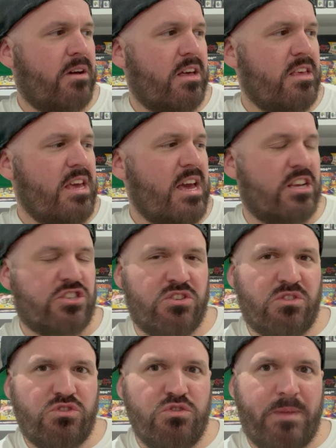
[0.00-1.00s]
Yeah, so
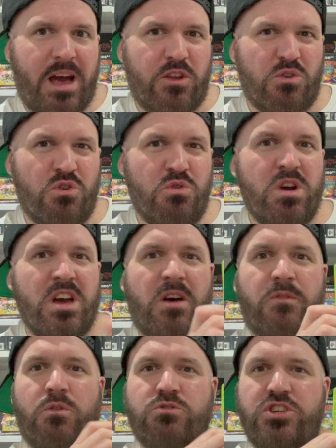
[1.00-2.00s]
not too bad at all.
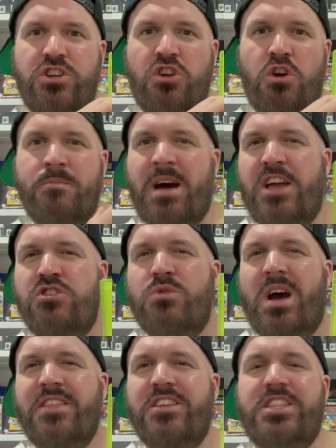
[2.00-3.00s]
Fortunately, no manual,
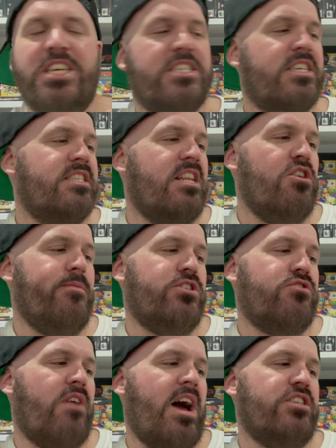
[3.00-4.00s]
and the disc is a little bit
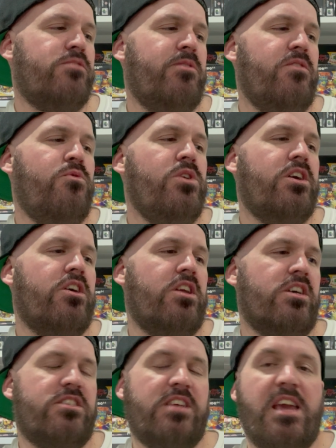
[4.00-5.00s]
scratched, but if we can
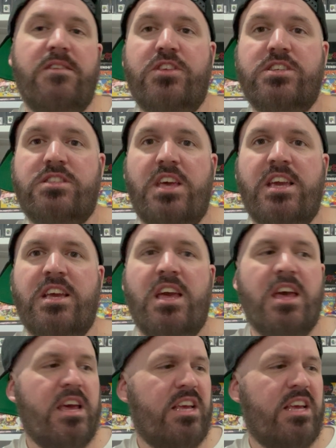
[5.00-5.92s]
save this thing,